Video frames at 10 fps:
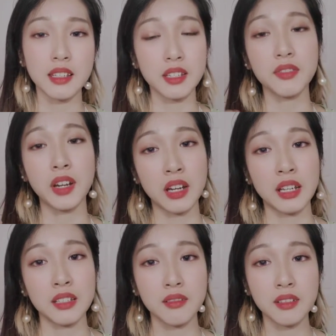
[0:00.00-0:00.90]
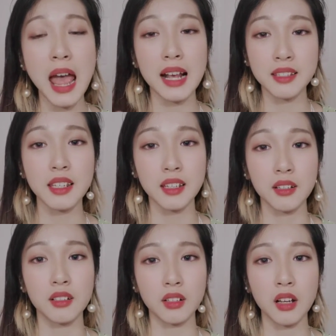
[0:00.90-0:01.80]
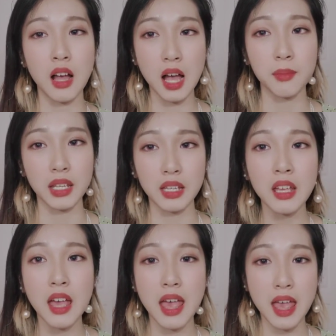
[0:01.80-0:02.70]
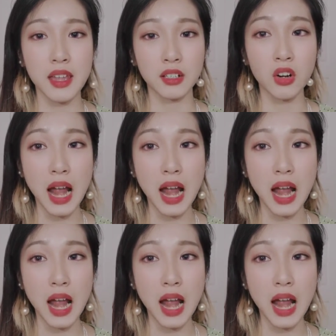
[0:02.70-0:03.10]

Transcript: it is a very taxing hobby and